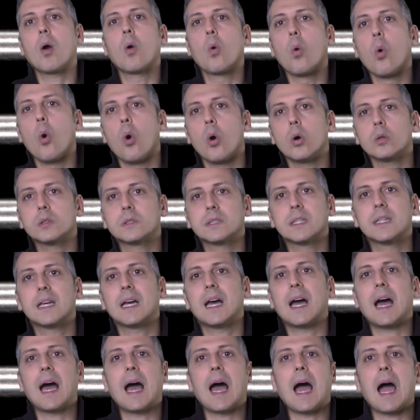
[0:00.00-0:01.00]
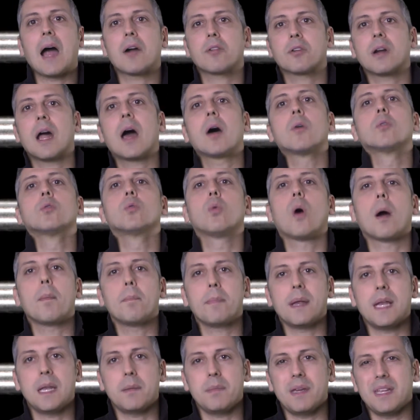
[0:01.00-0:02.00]
quote around
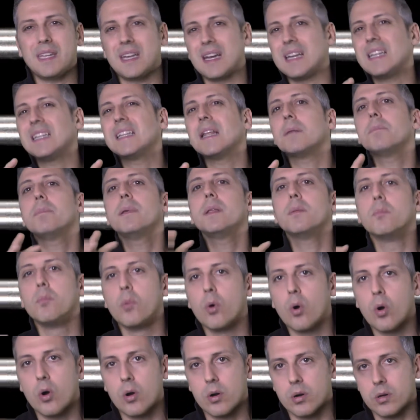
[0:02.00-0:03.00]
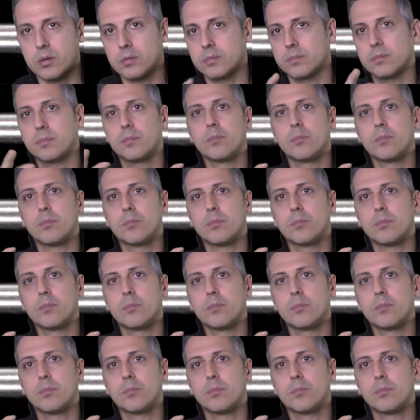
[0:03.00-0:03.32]
1 millimeter, a little bit more